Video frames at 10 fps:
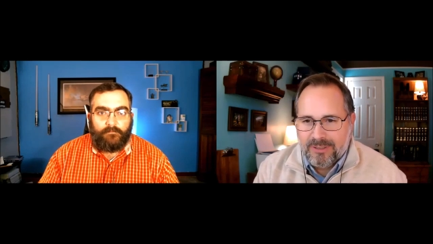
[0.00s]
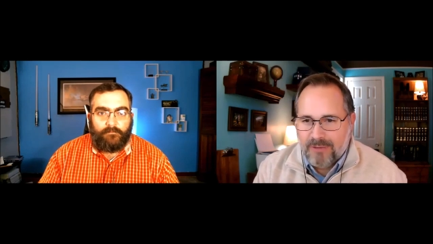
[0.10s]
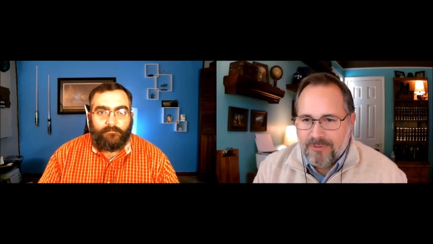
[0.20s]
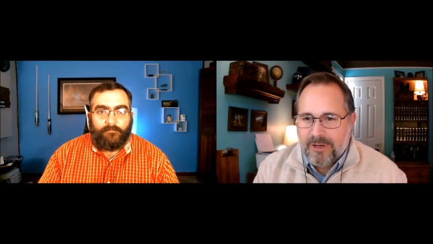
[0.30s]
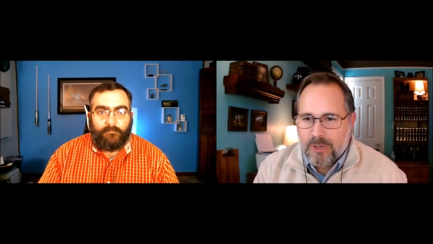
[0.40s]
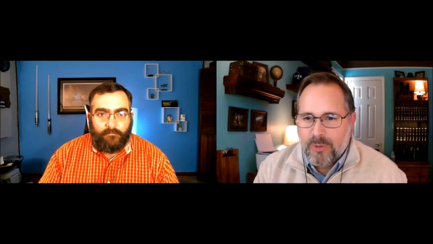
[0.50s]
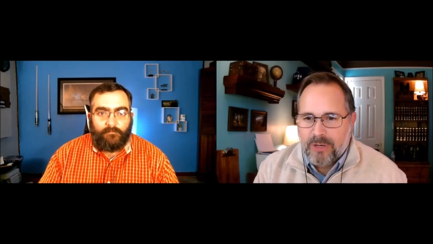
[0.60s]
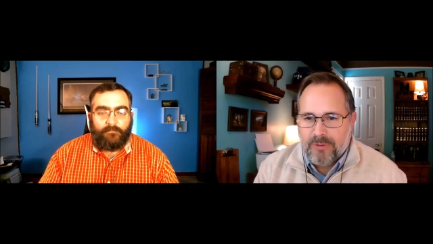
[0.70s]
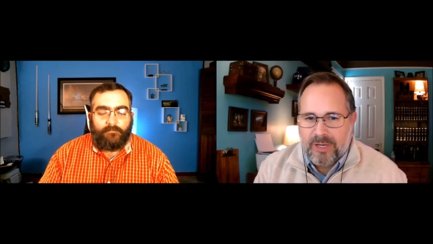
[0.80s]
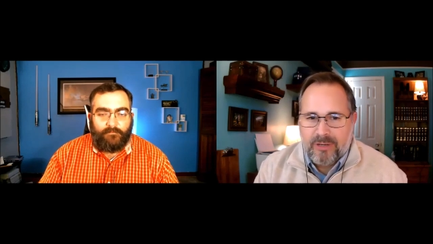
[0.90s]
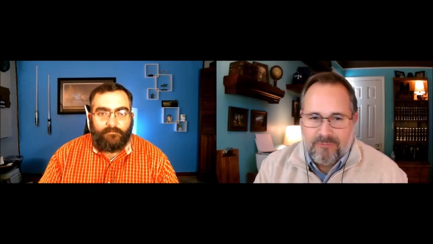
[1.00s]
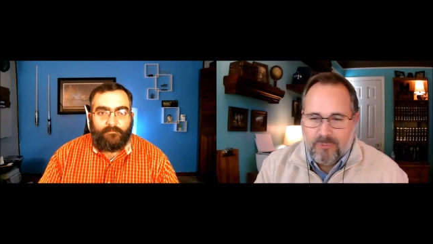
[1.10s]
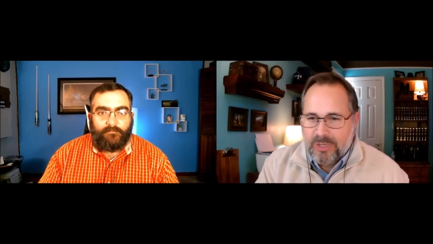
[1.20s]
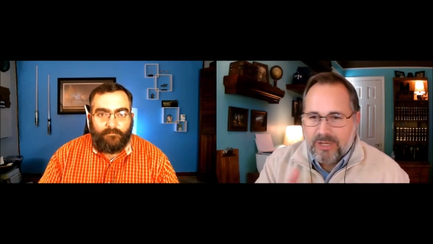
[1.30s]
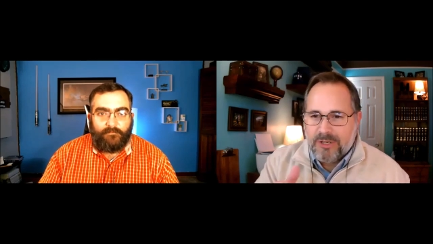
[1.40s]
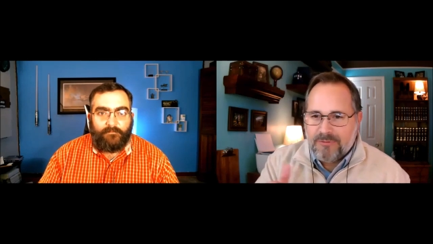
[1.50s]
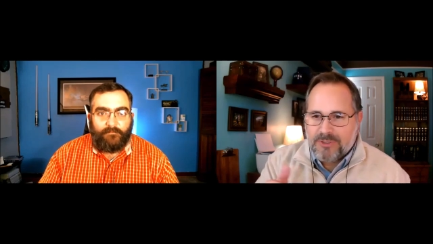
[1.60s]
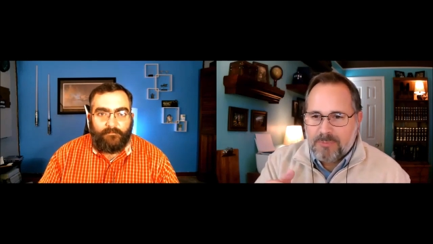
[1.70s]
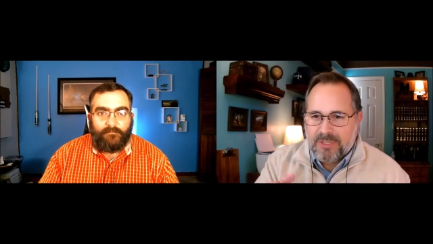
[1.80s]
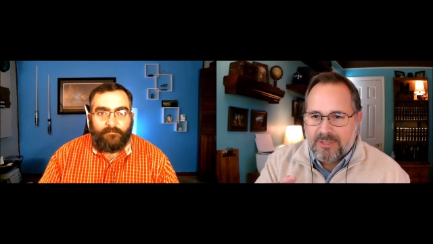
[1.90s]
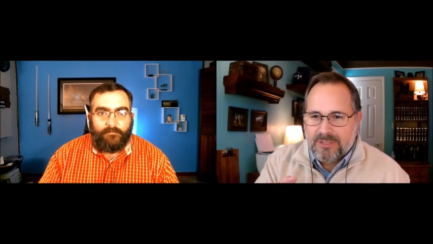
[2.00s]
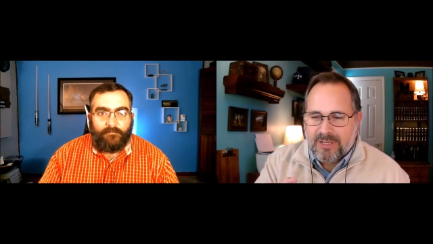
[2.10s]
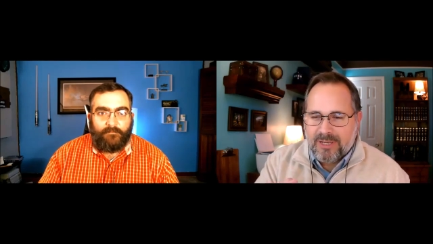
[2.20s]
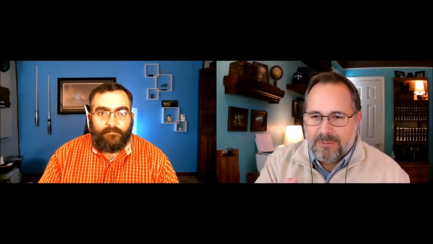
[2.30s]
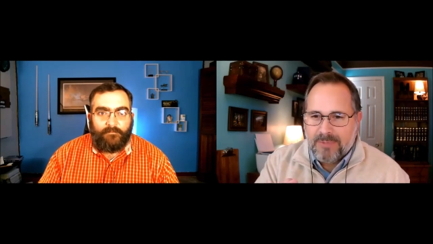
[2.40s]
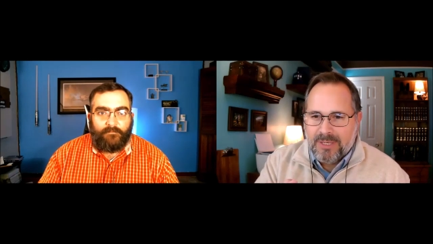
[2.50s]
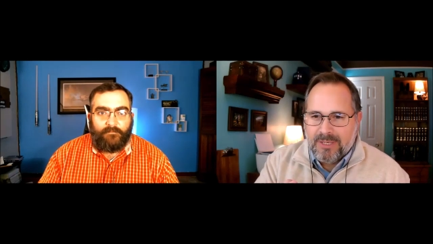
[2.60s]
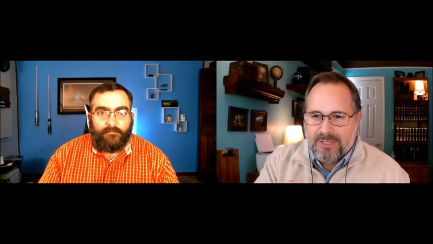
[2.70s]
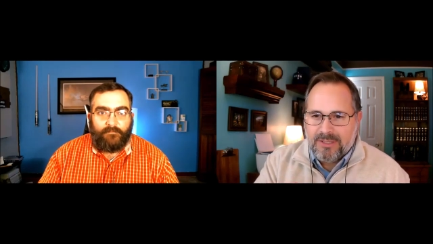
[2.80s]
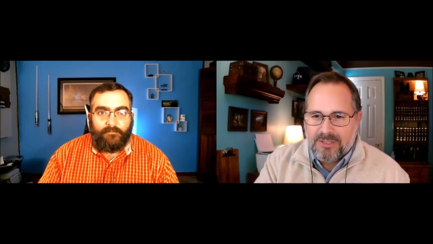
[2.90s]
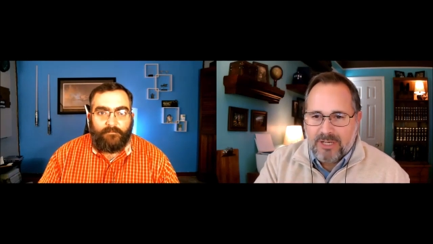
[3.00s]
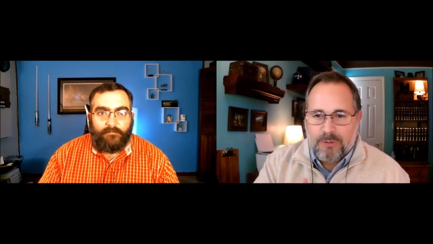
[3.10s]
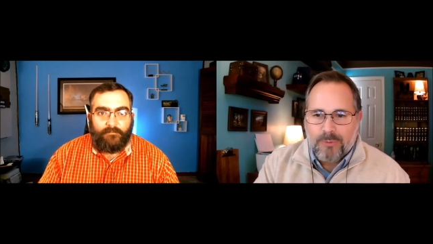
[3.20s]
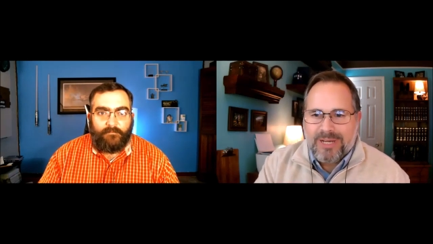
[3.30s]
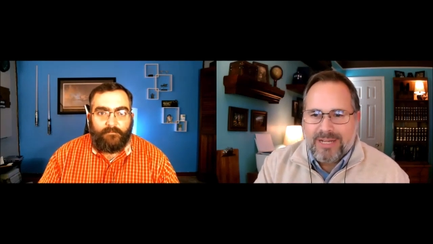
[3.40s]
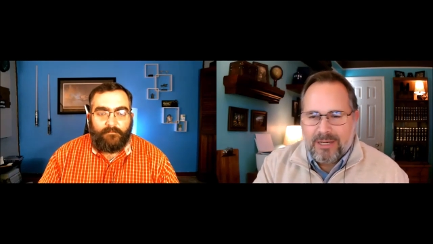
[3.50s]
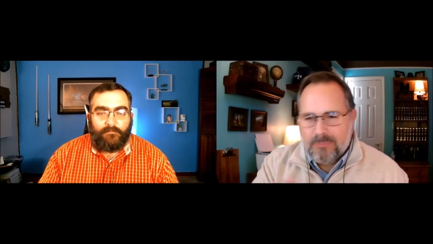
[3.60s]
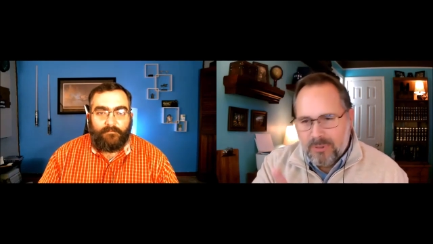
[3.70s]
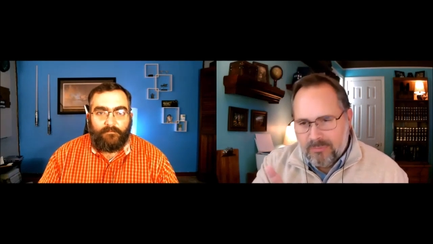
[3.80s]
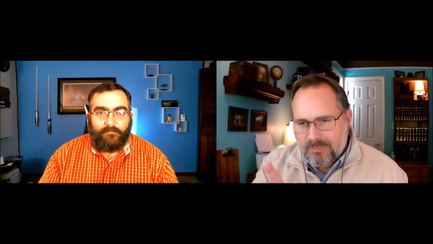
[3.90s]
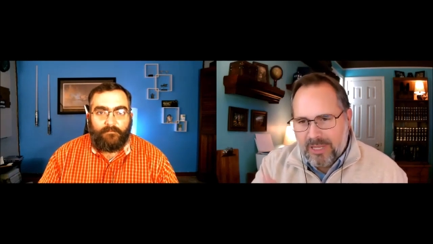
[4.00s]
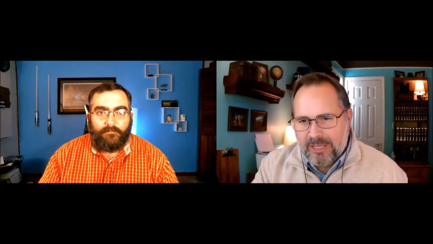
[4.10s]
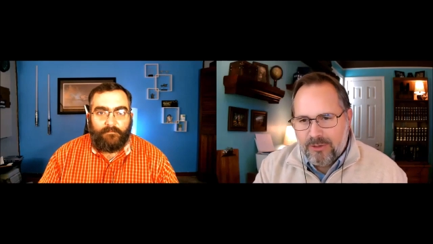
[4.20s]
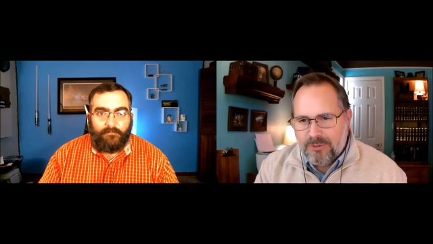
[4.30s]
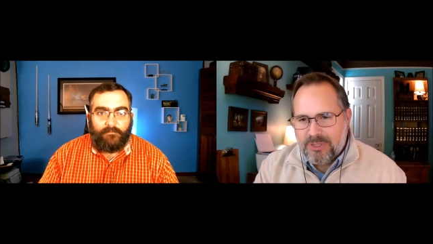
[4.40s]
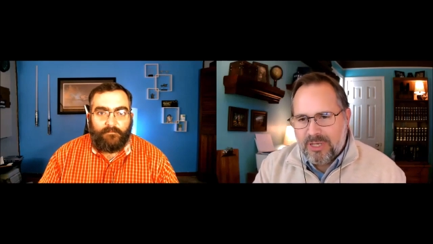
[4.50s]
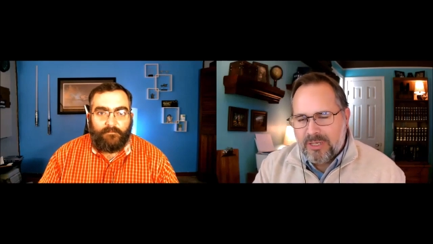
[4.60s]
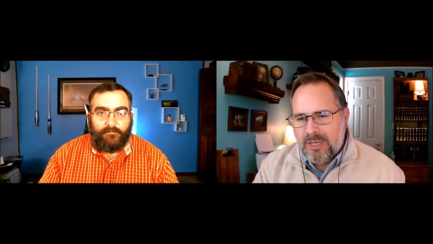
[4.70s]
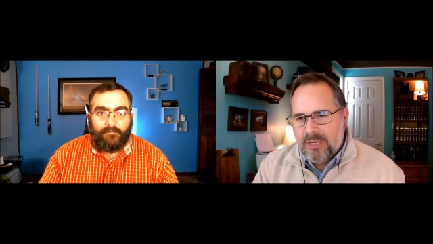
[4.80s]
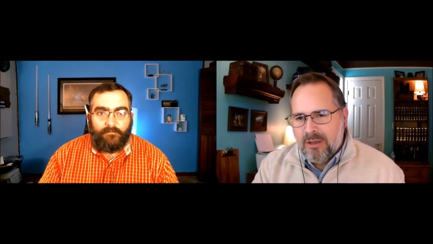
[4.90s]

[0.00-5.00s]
Speaker 1: a very mm. quick mm-hmm. read. We could have spent the time in the study reading it, but like you said,